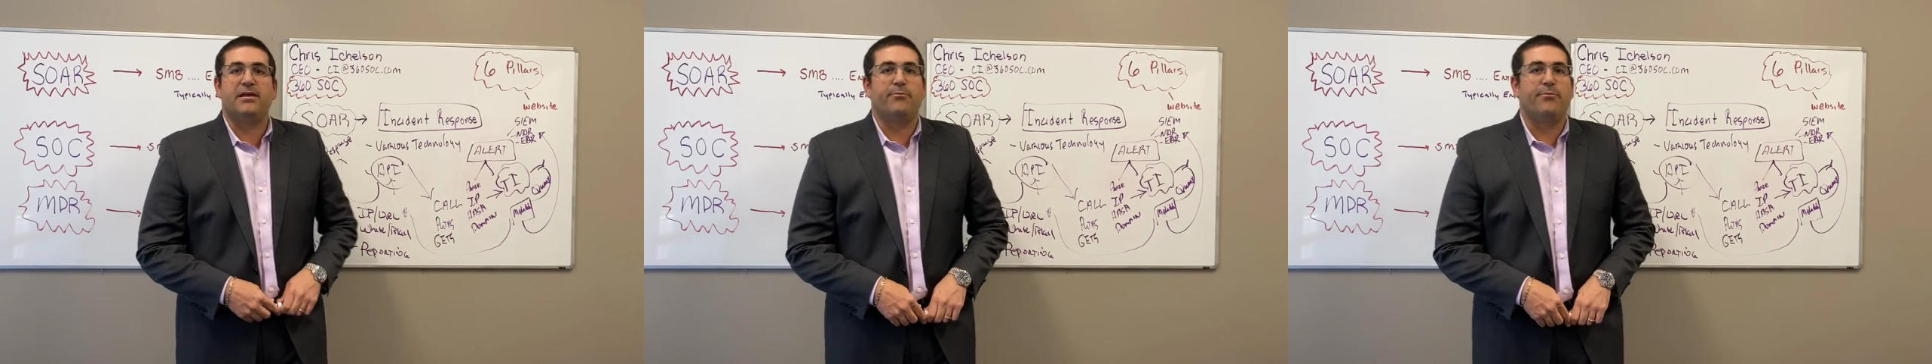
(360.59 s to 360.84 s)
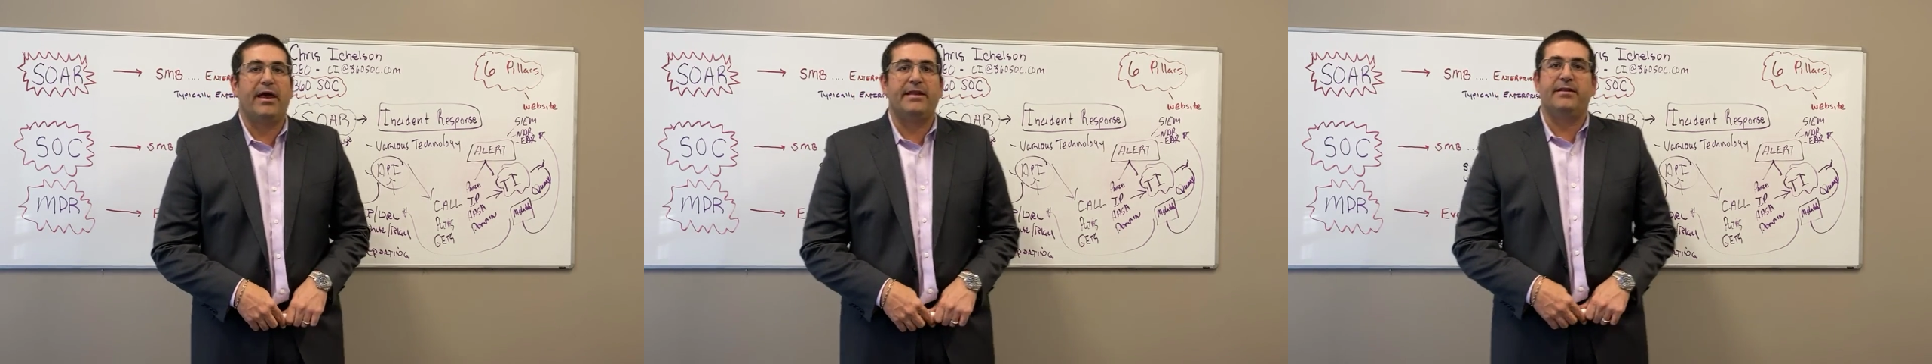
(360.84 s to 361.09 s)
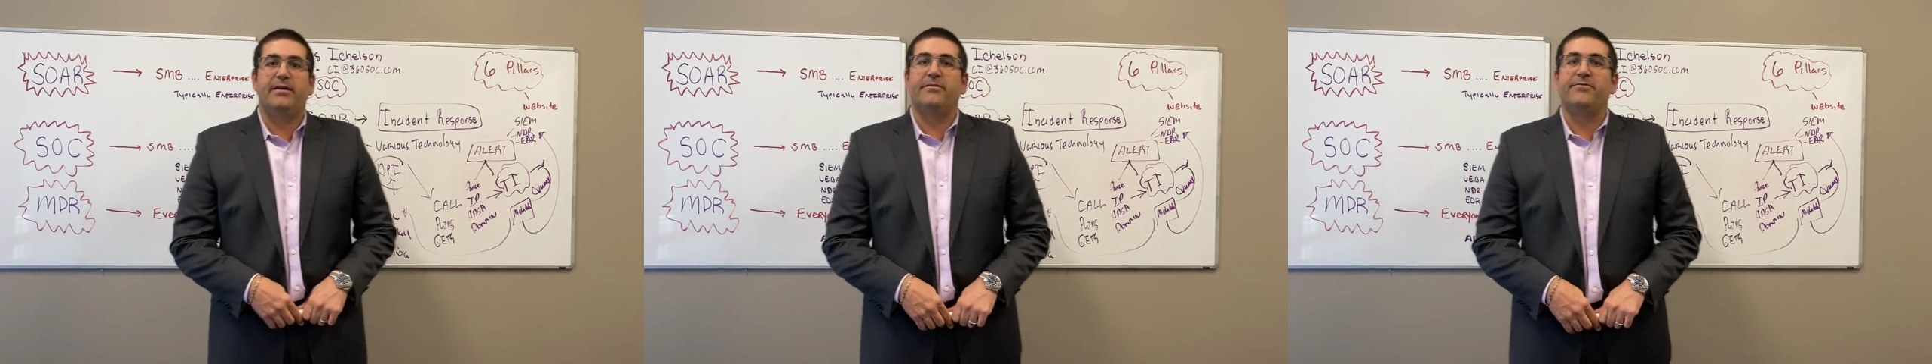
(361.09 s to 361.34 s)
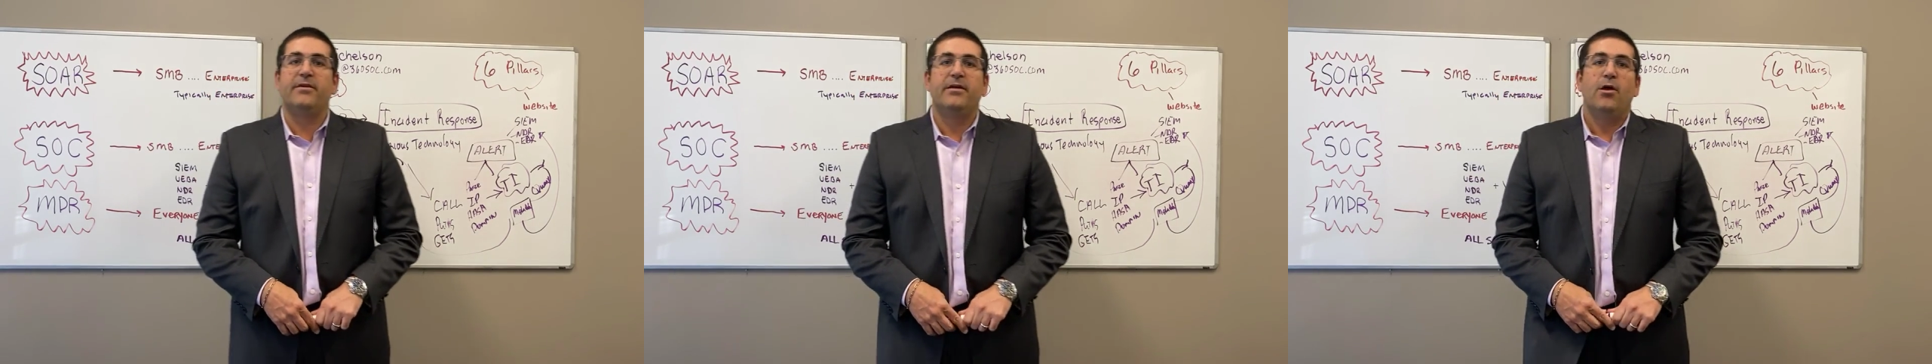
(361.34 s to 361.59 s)

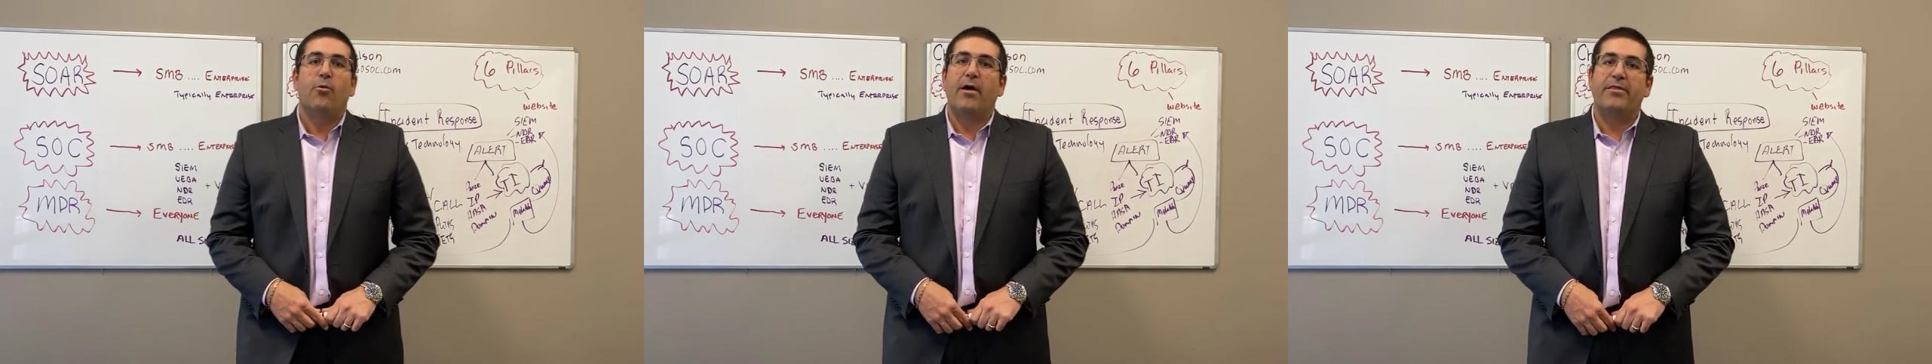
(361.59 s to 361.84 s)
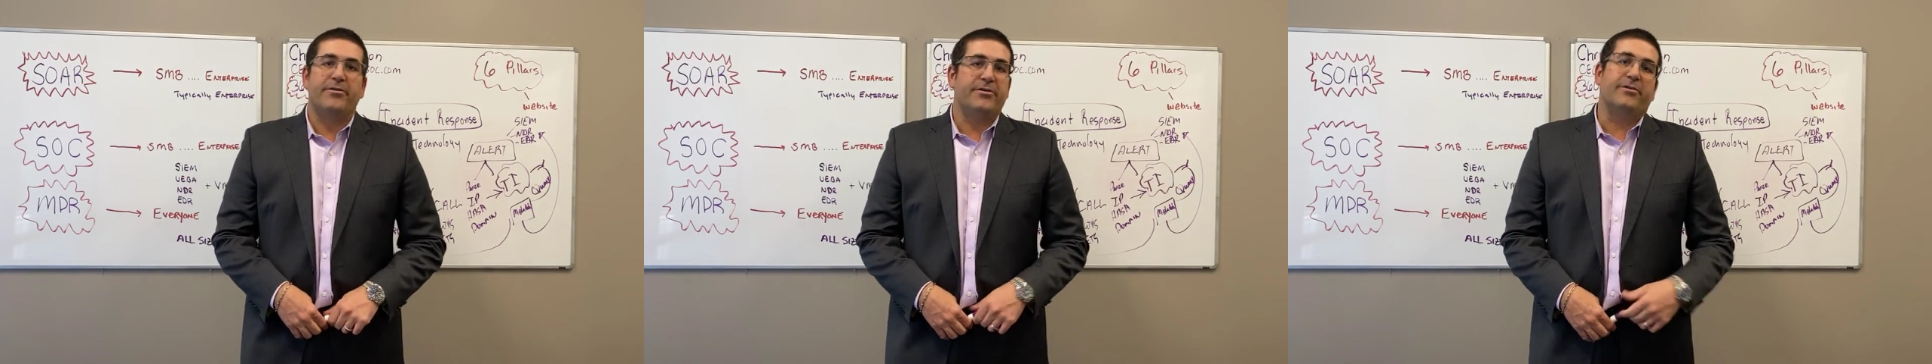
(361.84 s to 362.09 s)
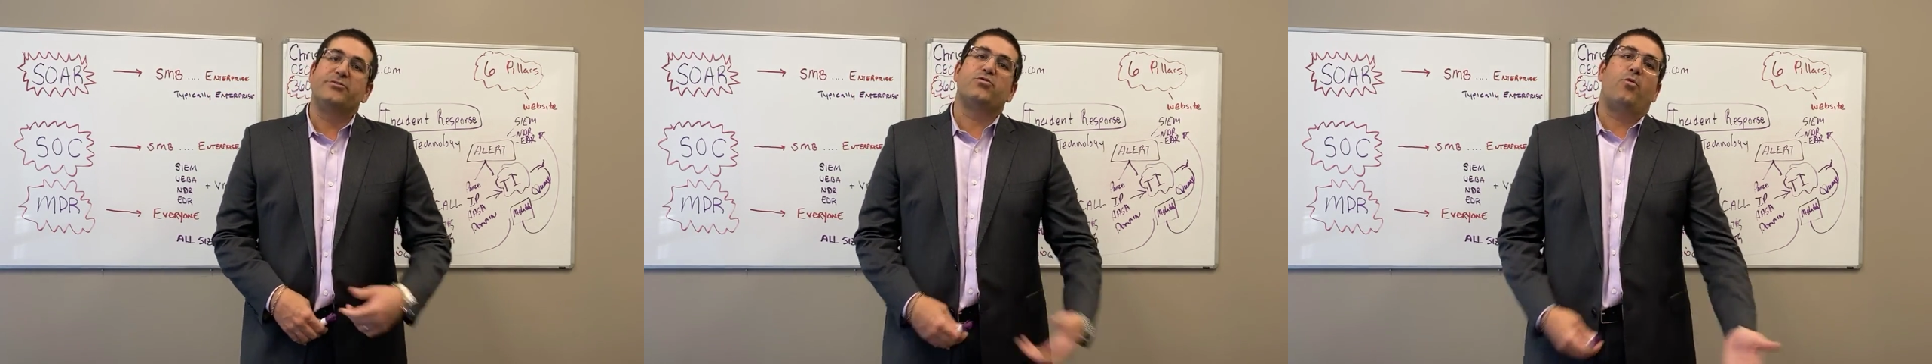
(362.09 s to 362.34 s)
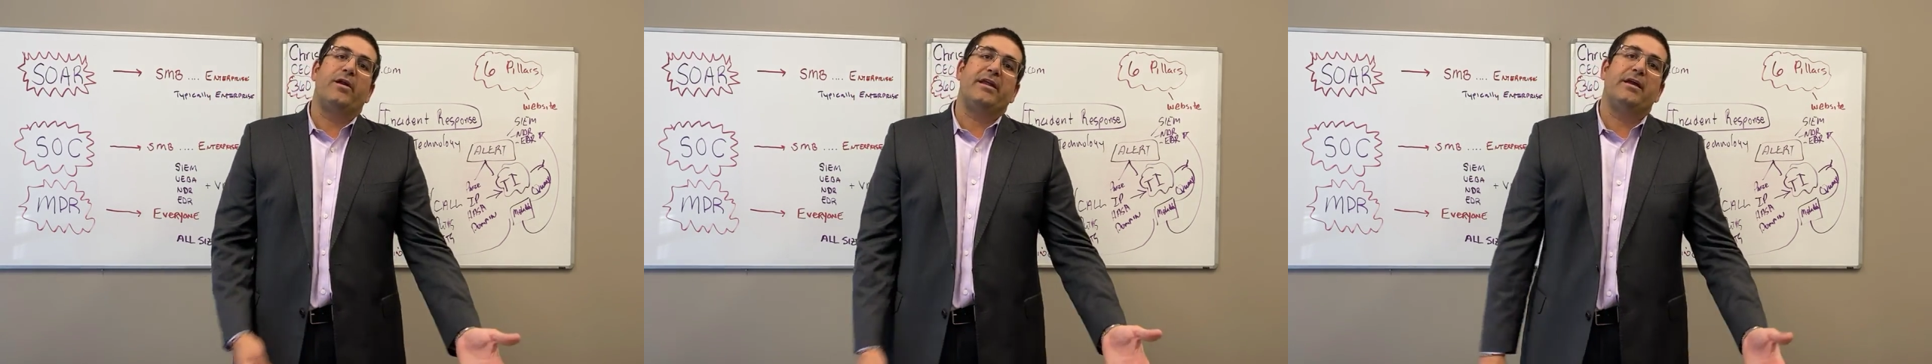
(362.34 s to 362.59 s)
competitive, whether you're 20